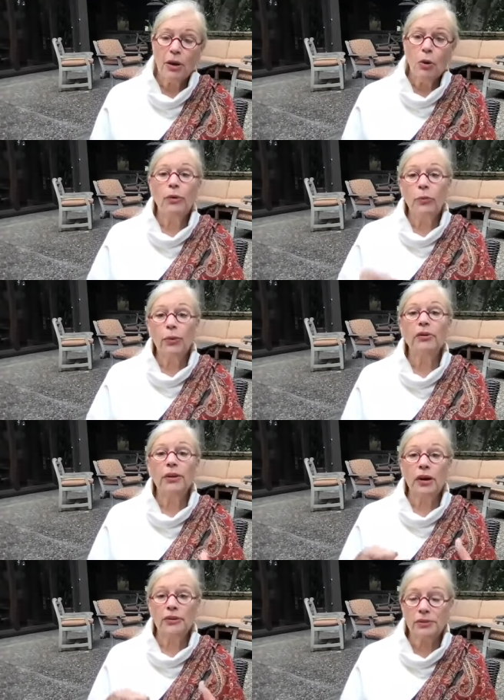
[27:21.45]
when we're
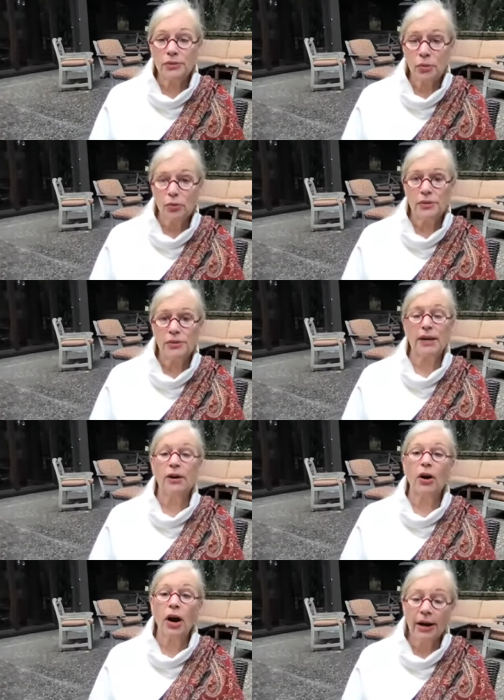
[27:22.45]
in our soul state
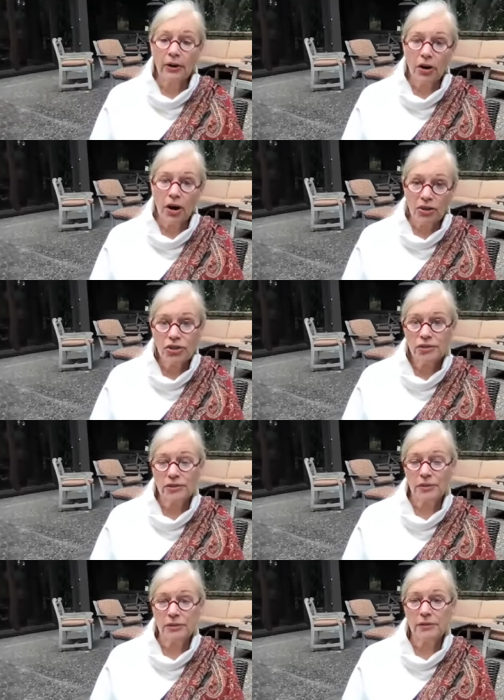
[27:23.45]
our higher
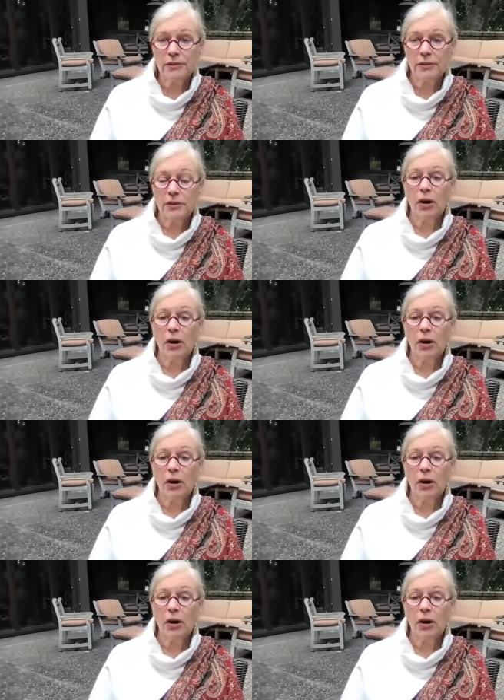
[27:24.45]
consciousness